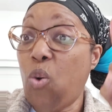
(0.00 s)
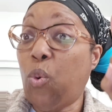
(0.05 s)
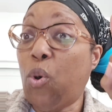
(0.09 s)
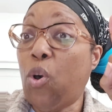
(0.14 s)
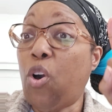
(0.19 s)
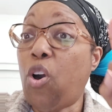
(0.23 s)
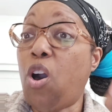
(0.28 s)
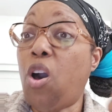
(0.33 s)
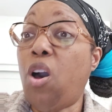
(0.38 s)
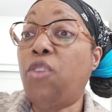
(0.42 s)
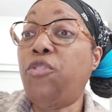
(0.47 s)

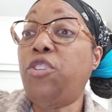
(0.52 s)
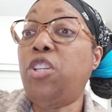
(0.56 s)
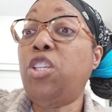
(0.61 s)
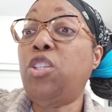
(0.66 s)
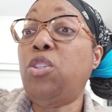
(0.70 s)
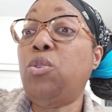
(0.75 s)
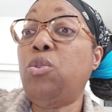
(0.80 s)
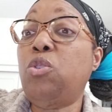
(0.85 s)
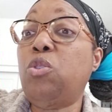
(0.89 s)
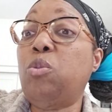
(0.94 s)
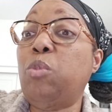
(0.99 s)
will
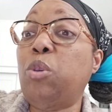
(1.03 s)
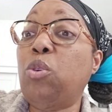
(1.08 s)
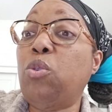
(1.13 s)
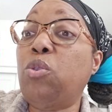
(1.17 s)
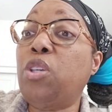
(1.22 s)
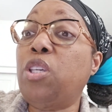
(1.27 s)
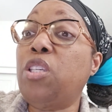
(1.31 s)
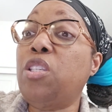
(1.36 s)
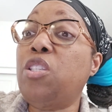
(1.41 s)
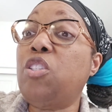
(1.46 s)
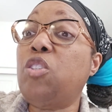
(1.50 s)
often use
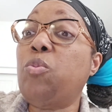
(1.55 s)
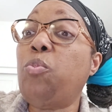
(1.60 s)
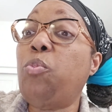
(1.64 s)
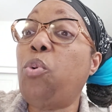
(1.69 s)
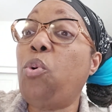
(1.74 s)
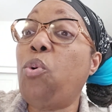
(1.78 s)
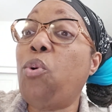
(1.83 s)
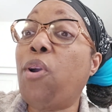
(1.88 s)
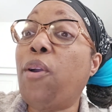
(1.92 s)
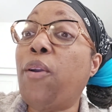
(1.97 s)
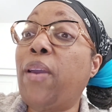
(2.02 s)
Milky
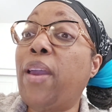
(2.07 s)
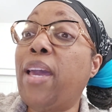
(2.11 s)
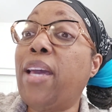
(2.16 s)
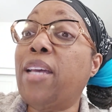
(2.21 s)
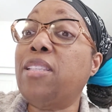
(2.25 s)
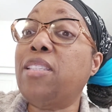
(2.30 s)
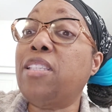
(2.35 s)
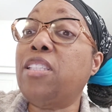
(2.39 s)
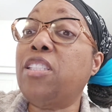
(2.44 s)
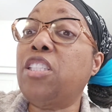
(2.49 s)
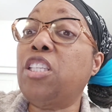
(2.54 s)
Spore
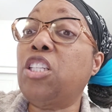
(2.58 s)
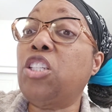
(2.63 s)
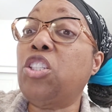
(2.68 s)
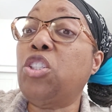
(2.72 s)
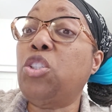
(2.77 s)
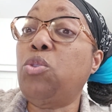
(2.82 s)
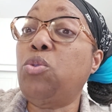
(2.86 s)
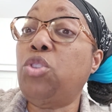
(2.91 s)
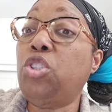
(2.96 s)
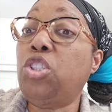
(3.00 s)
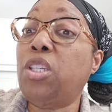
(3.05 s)
as a
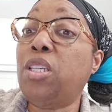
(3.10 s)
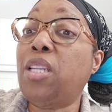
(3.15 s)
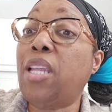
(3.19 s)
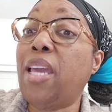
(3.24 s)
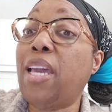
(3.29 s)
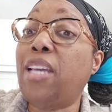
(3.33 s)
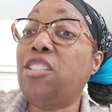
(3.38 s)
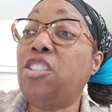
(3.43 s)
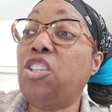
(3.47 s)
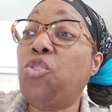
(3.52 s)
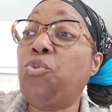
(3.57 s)
solution,
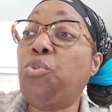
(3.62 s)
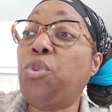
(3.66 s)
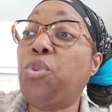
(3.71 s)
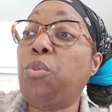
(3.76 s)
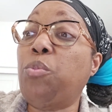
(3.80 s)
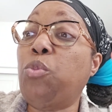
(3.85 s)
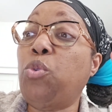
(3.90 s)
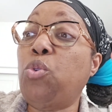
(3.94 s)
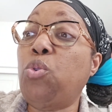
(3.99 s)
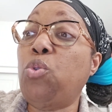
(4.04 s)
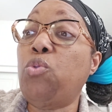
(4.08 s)
as it
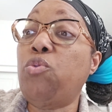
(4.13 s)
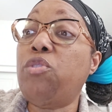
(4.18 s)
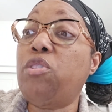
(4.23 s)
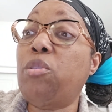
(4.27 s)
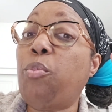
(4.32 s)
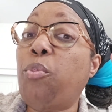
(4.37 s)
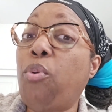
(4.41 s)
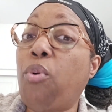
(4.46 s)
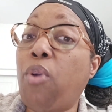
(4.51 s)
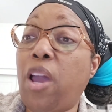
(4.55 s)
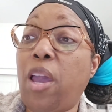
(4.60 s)
removes
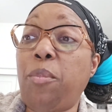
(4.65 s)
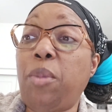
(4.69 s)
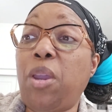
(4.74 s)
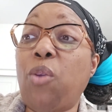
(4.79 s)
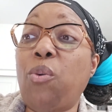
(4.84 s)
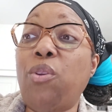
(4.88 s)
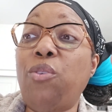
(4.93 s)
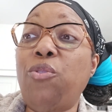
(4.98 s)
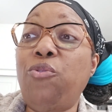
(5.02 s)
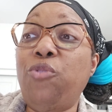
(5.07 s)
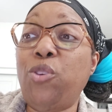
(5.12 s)
the
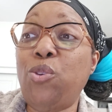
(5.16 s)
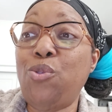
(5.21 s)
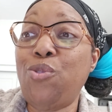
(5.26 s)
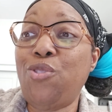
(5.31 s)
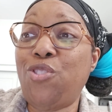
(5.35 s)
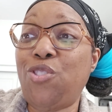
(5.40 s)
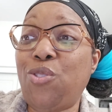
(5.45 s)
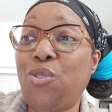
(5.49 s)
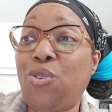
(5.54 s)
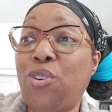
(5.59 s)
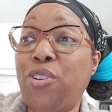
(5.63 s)
primary food
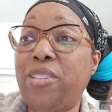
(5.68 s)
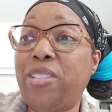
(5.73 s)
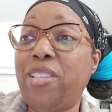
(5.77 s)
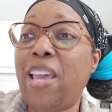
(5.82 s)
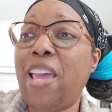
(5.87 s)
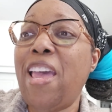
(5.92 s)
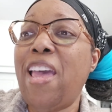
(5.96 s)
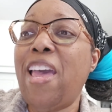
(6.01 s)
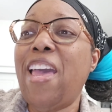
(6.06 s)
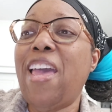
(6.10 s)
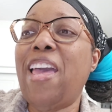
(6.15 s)
source
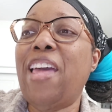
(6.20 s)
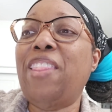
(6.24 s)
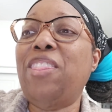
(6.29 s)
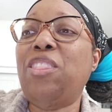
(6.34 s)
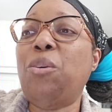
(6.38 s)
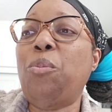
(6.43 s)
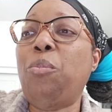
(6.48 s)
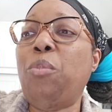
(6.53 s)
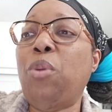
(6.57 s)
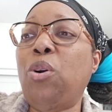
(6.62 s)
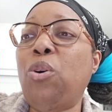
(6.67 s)

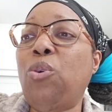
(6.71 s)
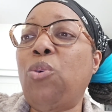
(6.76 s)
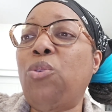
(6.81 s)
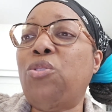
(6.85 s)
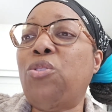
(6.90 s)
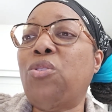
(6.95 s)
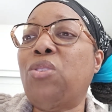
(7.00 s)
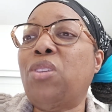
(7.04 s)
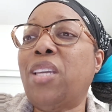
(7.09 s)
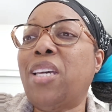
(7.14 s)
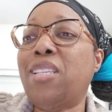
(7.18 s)
and the
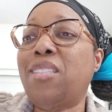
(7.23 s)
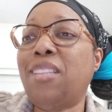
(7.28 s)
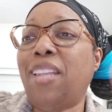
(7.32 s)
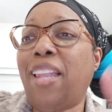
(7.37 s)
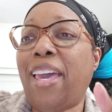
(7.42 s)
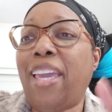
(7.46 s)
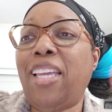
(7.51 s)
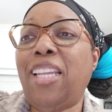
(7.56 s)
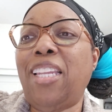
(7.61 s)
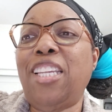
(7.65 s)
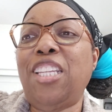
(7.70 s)
moles are less
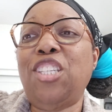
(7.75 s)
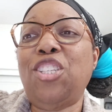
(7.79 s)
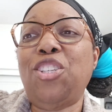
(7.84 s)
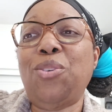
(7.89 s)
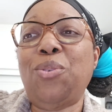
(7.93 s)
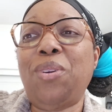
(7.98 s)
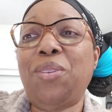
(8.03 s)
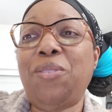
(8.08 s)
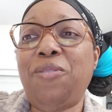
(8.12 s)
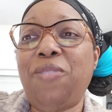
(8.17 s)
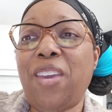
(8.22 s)
likely
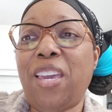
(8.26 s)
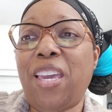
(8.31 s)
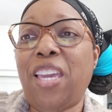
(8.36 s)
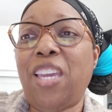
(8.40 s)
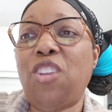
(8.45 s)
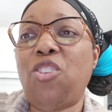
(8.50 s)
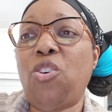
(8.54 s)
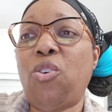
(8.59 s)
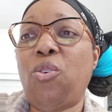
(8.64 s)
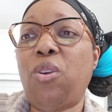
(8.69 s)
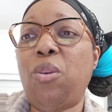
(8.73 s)
to
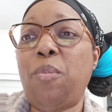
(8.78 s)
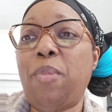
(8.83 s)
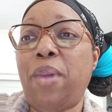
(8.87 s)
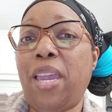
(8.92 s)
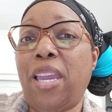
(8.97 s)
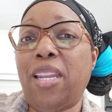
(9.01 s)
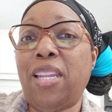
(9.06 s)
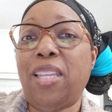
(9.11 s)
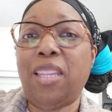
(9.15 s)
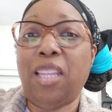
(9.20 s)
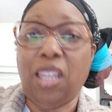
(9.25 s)
invade or
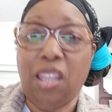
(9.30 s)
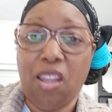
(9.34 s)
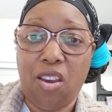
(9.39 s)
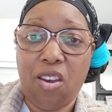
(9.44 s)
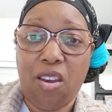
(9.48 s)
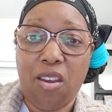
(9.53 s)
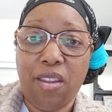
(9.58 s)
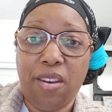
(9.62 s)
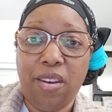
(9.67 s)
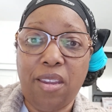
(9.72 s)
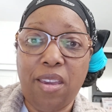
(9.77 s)
remain in the
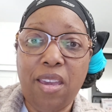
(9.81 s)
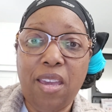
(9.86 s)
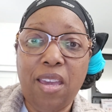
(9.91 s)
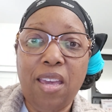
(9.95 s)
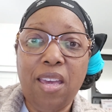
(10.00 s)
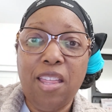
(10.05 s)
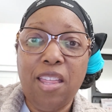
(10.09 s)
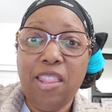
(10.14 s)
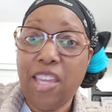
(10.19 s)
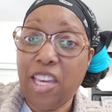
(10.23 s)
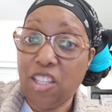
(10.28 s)
lawn.
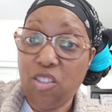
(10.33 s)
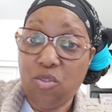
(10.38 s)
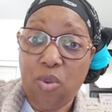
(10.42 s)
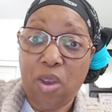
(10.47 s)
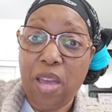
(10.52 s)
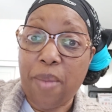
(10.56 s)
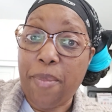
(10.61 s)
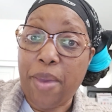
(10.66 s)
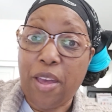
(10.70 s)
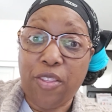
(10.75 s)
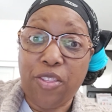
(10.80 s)
That's
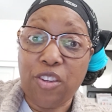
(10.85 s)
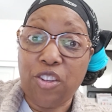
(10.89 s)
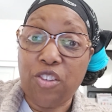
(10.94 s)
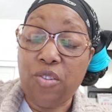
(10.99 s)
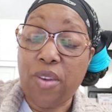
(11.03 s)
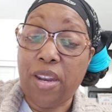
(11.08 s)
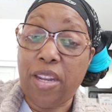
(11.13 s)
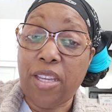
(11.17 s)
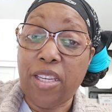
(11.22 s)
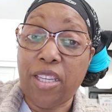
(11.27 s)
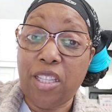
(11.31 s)
why I'm out there
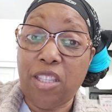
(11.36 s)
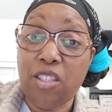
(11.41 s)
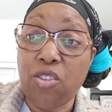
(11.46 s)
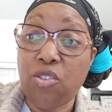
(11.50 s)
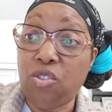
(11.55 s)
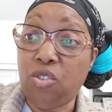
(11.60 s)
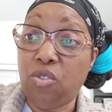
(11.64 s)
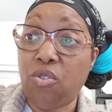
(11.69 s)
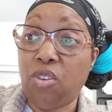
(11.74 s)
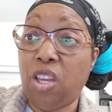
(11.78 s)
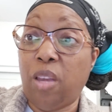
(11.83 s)
trying to get
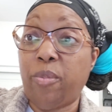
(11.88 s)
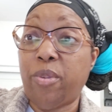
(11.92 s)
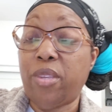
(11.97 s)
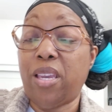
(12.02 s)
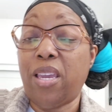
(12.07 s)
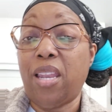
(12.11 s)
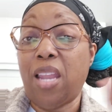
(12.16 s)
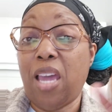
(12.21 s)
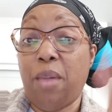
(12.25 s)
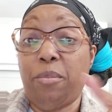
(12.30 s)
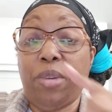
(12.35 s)
those grubs,
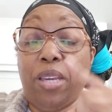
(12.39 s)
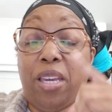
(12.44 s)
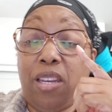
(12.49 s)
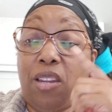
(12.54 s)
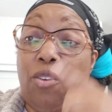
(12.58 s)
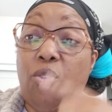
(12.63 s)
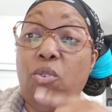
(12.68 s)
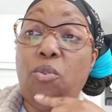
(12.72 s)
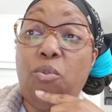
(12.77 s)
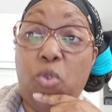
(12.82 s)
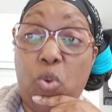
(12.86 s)
and I'm going
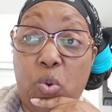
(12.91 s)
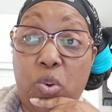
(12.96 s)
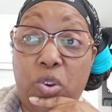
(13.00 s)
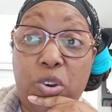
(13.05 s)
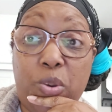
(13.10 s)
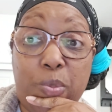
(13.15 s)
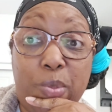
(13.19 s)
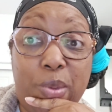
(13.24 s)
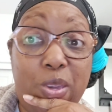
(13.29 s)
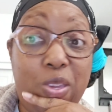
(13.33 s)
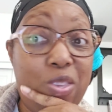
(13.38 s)
to
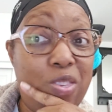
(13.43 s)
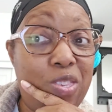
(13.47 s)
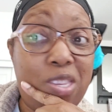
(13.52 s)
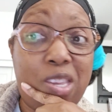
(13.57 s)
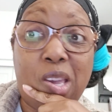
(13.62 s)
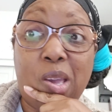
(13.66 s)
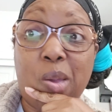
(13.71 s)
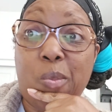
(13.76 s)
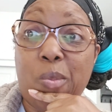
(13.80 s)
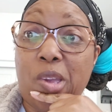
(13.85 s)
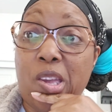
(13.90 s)
order me
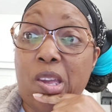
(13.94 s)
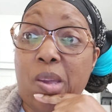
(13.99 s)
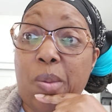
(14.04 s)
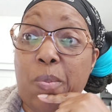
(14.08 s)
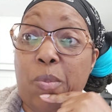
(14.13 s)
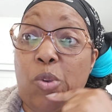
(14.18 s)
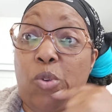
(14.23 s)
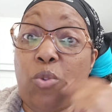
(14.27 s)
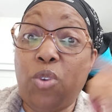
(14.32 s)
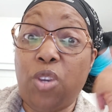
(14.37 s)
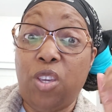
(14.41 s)
some
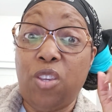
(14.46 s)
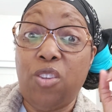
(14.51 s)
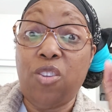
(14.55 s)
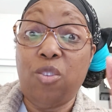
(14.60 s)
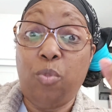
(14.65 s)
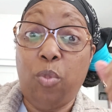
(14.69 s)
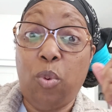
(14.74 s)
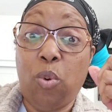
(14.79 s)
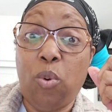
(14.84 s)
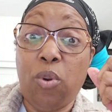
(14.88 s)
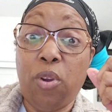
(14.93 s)
Milky
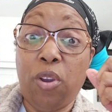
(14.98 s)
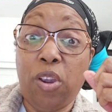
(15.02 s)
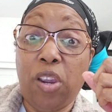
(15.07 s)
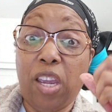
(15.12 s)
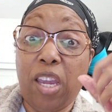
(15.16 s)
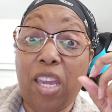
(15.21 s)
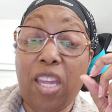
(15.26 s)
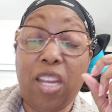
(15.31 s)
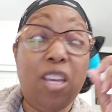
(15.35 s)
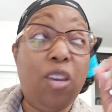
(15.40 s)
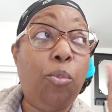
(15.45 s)
Spore,
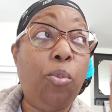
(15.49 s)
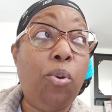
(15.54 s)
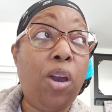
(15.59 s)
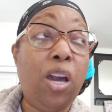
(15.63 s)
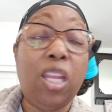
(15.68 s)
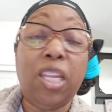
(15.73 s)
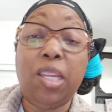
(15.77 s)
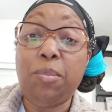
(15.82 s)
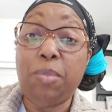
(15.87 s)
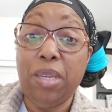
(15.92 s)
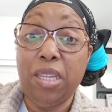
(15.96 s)
and it'll
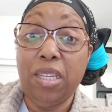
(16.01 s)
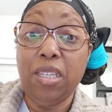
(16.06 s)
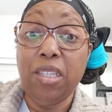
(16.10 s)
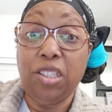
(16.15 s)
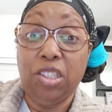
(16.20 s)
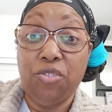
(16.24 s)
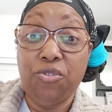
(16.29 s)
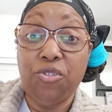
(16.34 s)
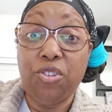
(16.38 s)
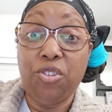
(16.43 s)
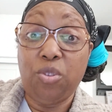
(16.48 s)
probably be
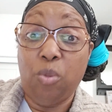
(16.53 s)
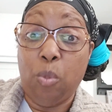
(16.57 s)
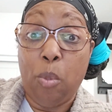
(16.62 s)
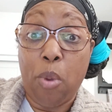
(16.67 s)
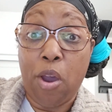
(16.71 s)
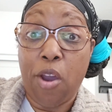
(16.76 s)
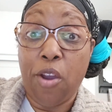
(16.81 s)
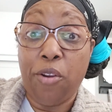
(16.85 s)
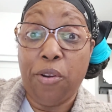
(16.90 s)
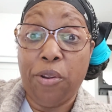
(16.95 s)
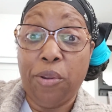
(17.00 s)
delivered
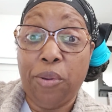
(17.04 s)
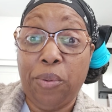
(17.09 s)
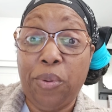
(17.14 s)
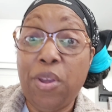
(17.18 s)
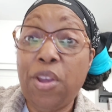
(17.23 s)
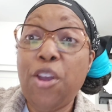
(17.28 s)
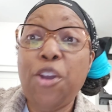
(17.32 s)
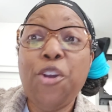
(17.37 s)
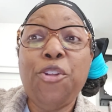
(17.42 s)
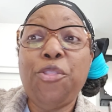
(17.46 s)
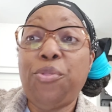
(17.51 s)
tomorrow
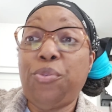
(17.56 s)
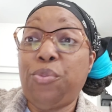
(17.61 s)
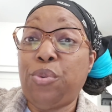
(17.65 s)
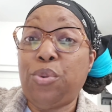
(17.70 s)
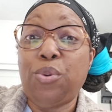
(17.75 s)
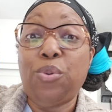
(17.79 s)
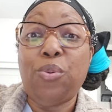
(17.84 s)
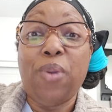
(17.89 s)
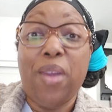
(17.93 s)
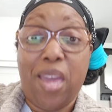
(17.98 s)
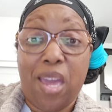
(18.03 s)

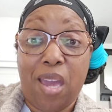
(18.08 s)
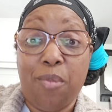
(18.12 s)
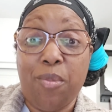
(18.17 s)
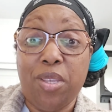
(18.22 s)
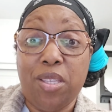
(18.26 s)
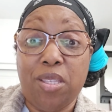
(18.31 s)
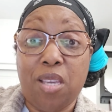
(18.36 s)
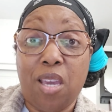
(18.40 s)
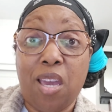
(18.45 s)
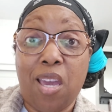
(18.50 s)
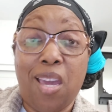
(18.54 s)
through
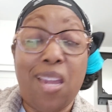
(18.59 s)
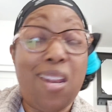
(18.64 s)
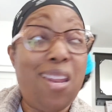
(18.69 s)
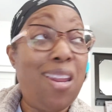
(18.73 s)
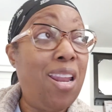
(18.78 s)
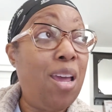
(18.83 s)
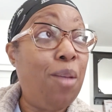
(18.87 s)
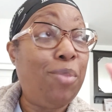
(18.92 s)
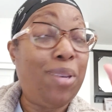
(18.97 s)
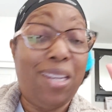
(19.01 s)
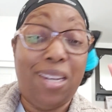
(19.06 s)
Amazon,
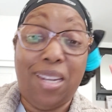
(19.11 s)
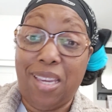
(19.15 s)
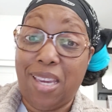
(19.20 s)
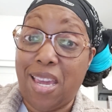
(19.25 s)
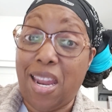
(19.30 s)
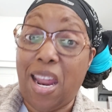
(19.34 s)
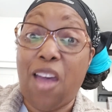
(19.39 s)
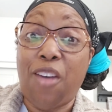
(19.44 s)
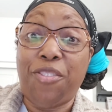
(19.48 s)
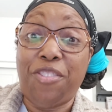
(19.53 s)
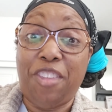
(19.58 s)
and I'm going to
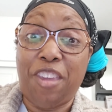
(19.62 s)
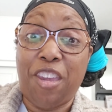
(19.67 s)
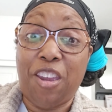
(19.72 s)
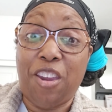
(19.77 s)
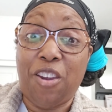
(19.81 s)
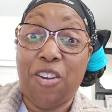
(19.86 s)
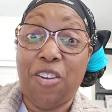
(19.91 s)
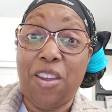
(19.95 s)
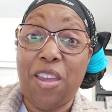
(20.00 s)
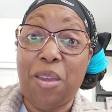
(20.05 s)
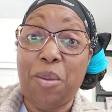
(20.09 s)
get out
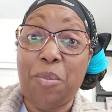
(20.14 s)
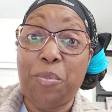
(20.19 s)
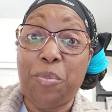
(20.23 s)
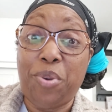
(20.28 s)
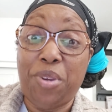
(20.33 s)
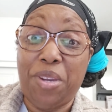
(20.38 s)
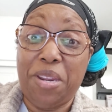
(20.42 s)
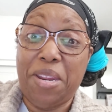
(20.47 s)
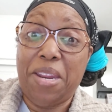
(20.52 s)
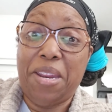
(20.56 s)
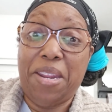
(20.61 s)
there and
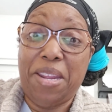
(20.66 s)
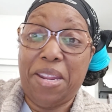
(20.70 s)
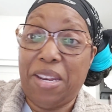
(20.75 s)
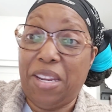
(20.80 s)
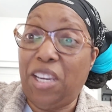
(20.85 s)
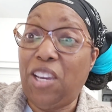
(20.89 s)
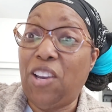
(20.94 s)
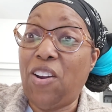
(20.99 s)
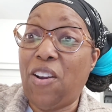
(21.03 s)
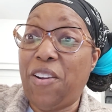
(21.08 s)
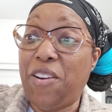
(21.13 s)
put it in
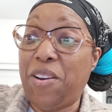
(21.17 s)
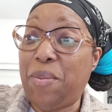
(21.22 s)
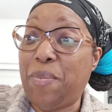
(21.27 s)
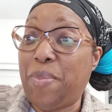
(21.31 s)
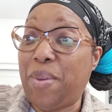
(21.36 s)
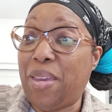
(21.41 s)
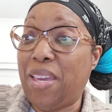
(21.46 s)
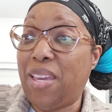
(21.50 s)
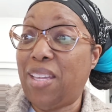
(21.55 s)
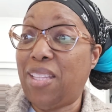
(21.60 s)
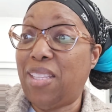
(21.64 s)
the garden
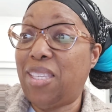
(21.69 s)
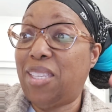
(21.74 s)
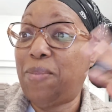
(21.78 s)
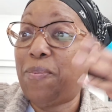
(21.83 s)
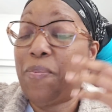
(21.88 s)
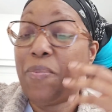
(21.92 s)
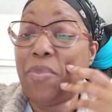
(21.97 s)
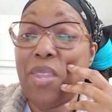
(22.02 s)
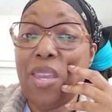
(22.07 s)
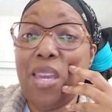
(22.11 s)
beds